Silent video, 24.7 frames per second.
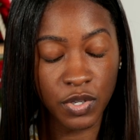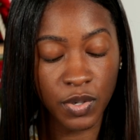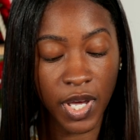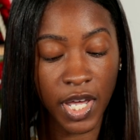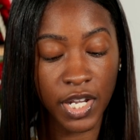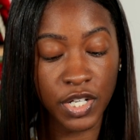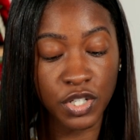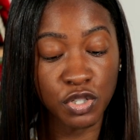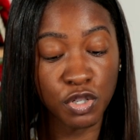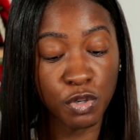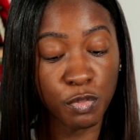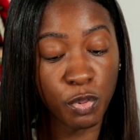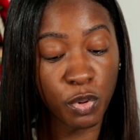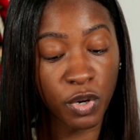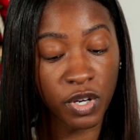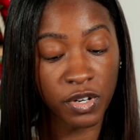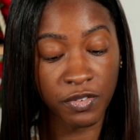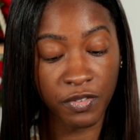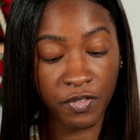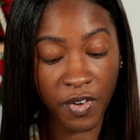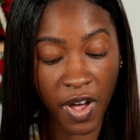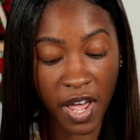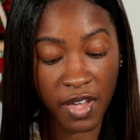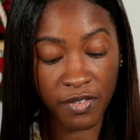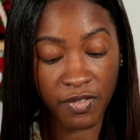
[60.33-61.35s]
you get
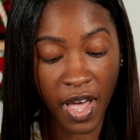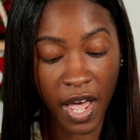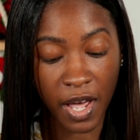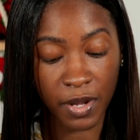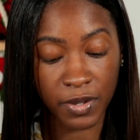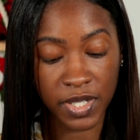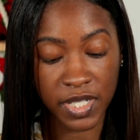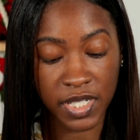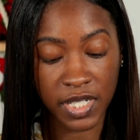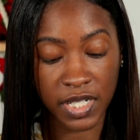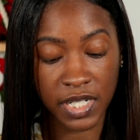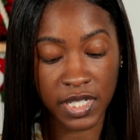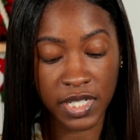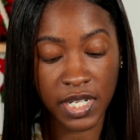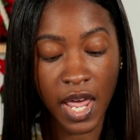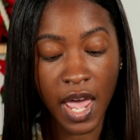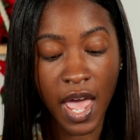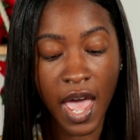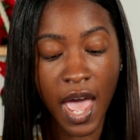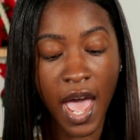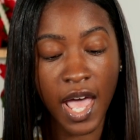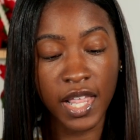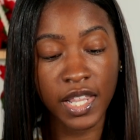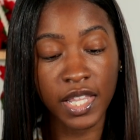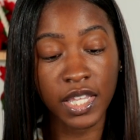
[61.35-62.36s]
2.5 ounces.
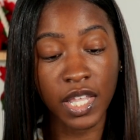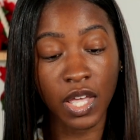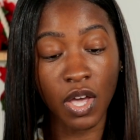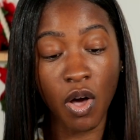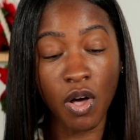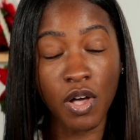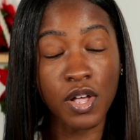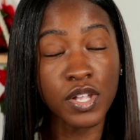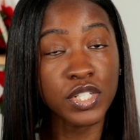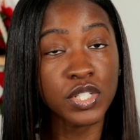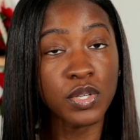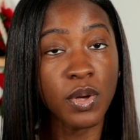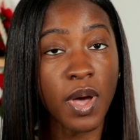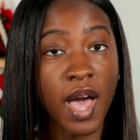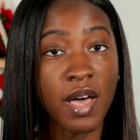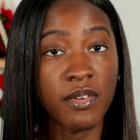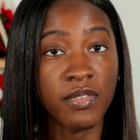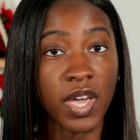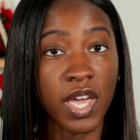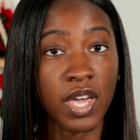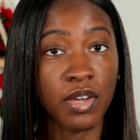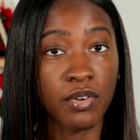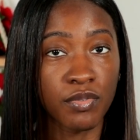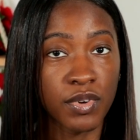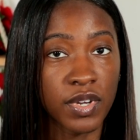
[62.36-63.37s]
And then they also have
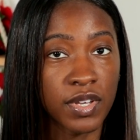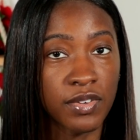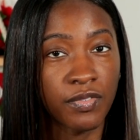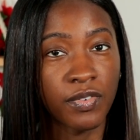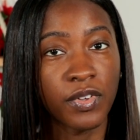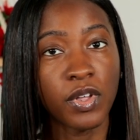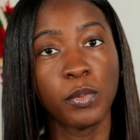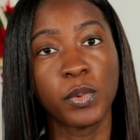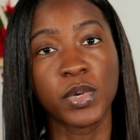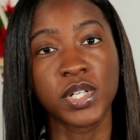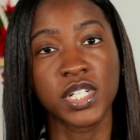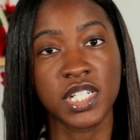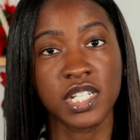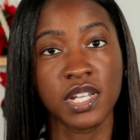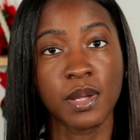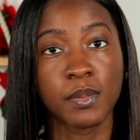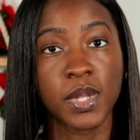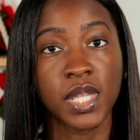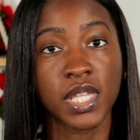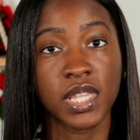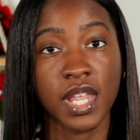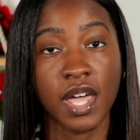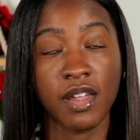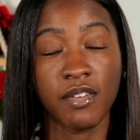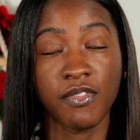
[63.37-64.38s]
a refill, which is
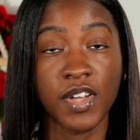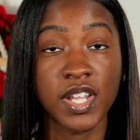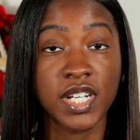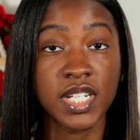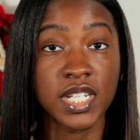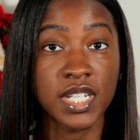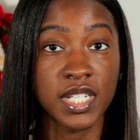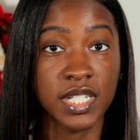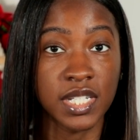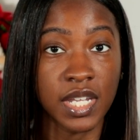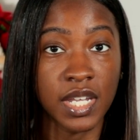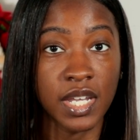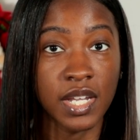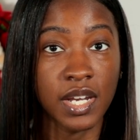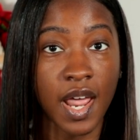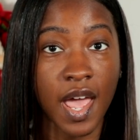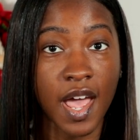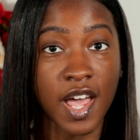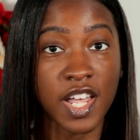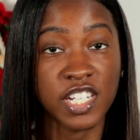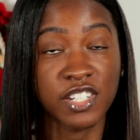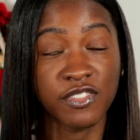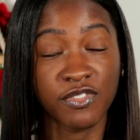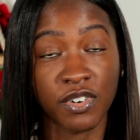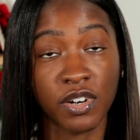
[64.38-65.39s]
something that Fenty Skin
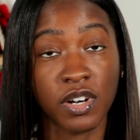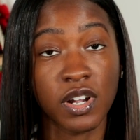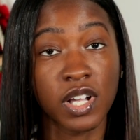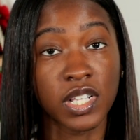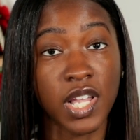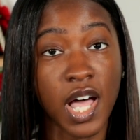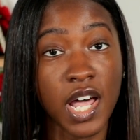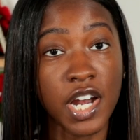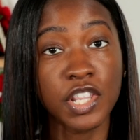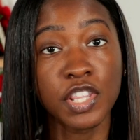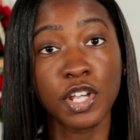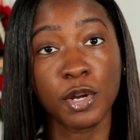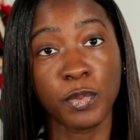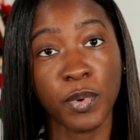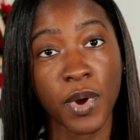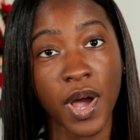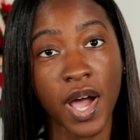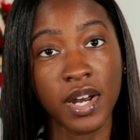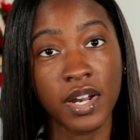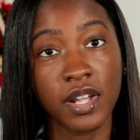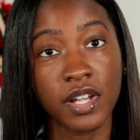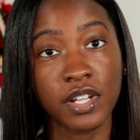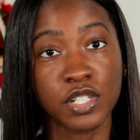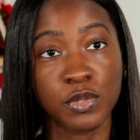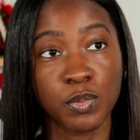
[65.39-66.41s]
has for a lot of their
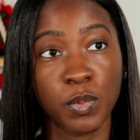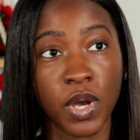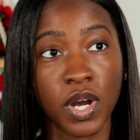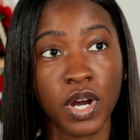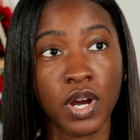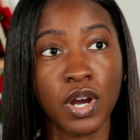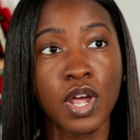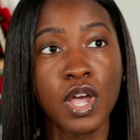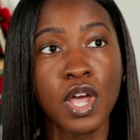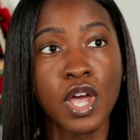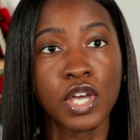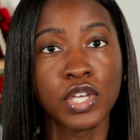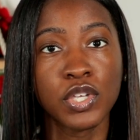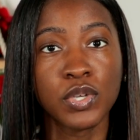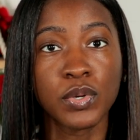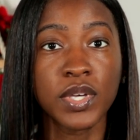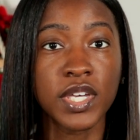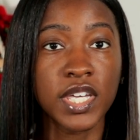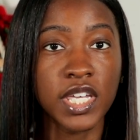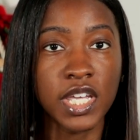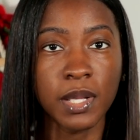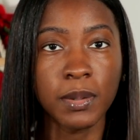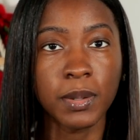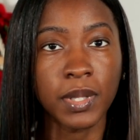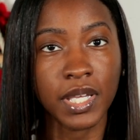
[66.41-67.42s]
products, where you
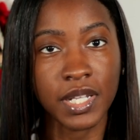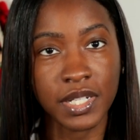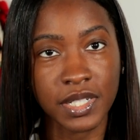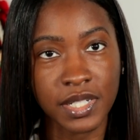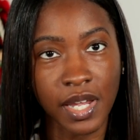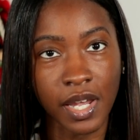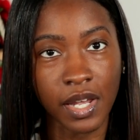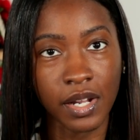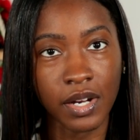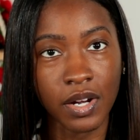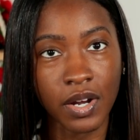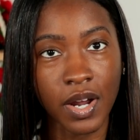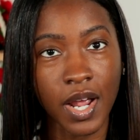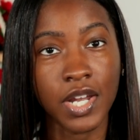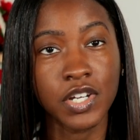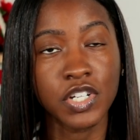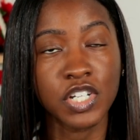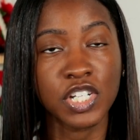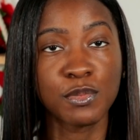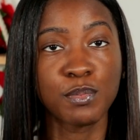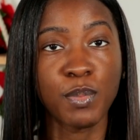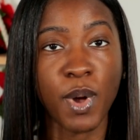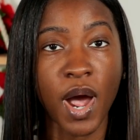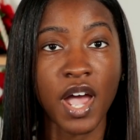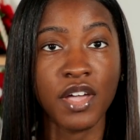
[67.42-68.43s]
can keep the container and
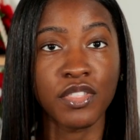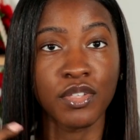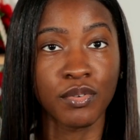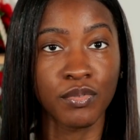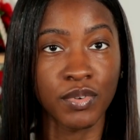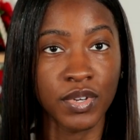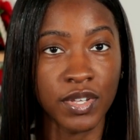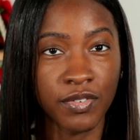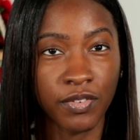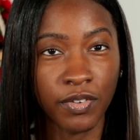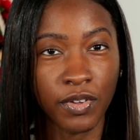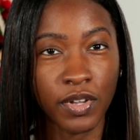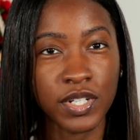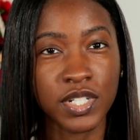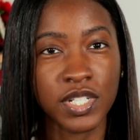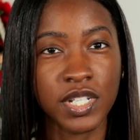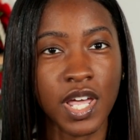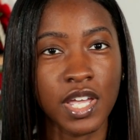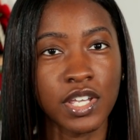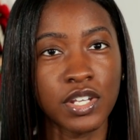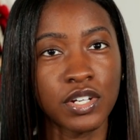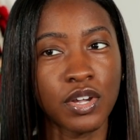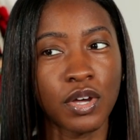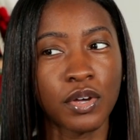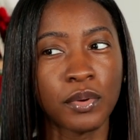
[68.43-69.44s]
just buy the refill so
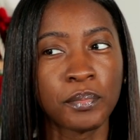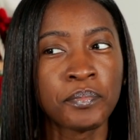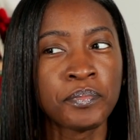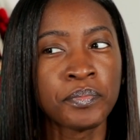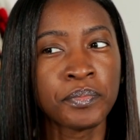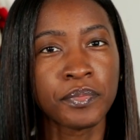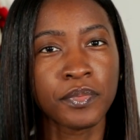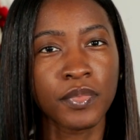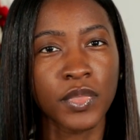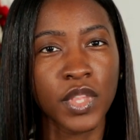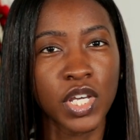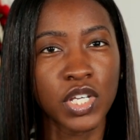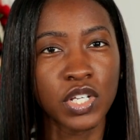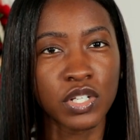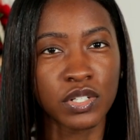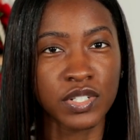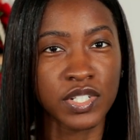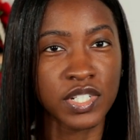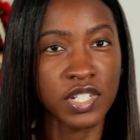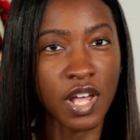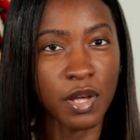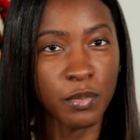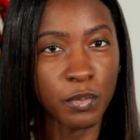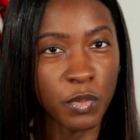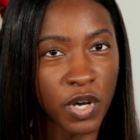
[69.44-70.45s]
that, you know, you're
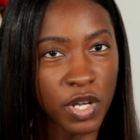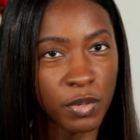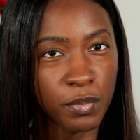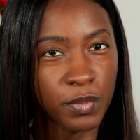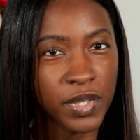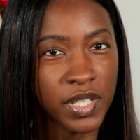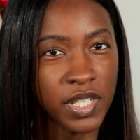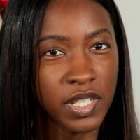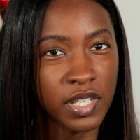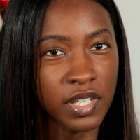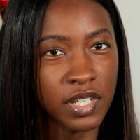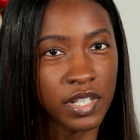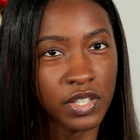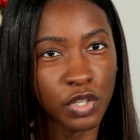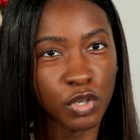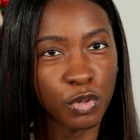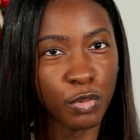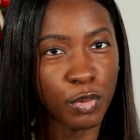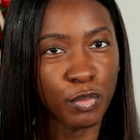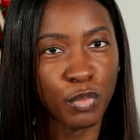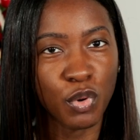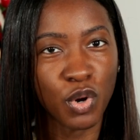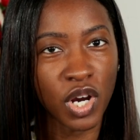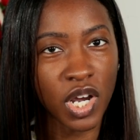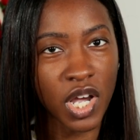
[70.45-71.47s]
somewhat being a little
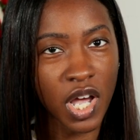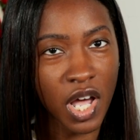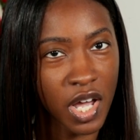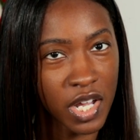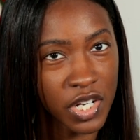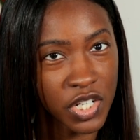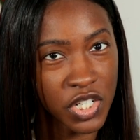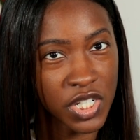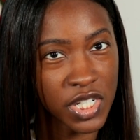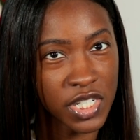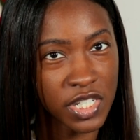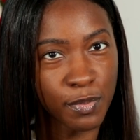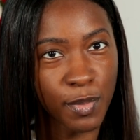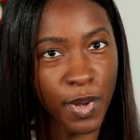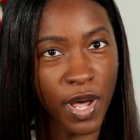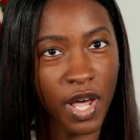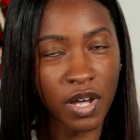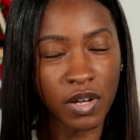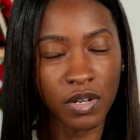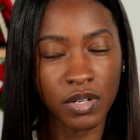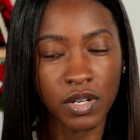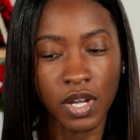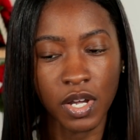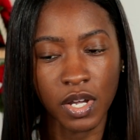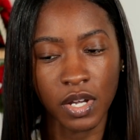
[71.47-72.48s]
bit more conscious
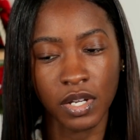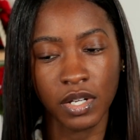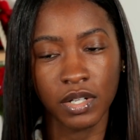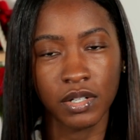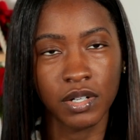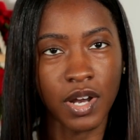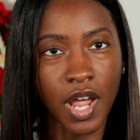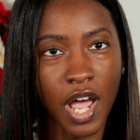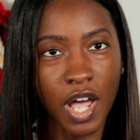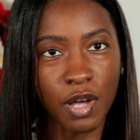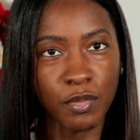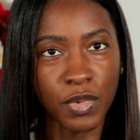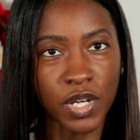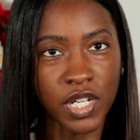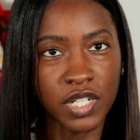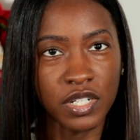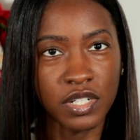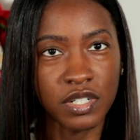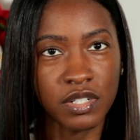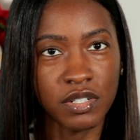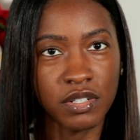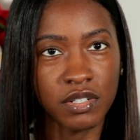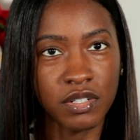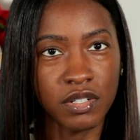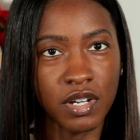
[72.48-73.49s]
about how
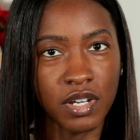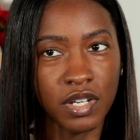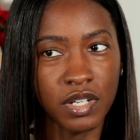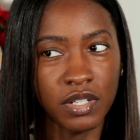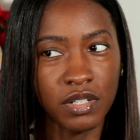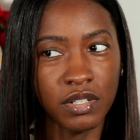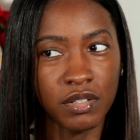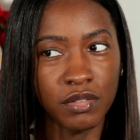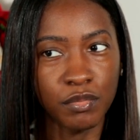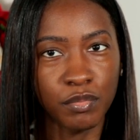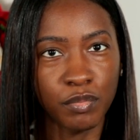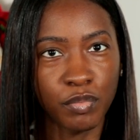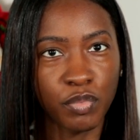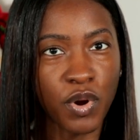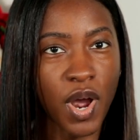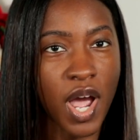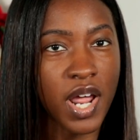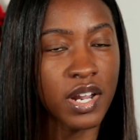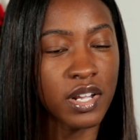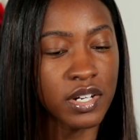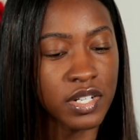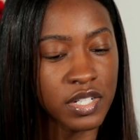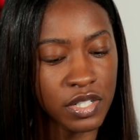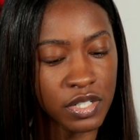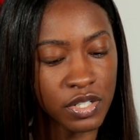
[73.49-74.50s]
much uh,
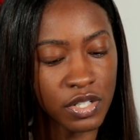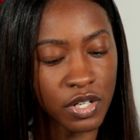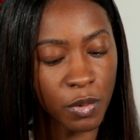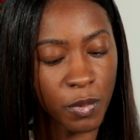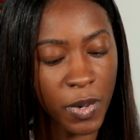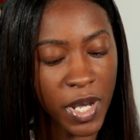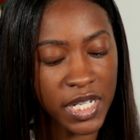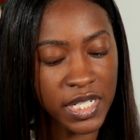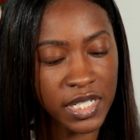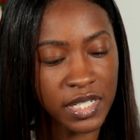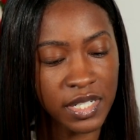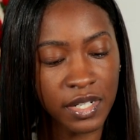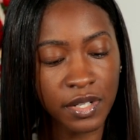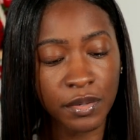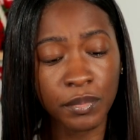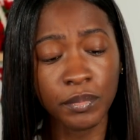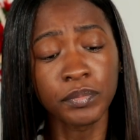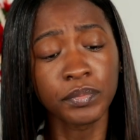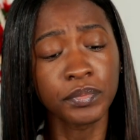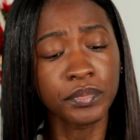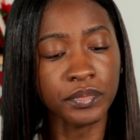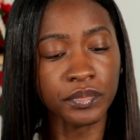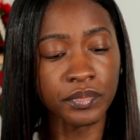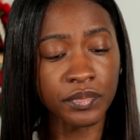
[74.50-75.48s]
product you're wasting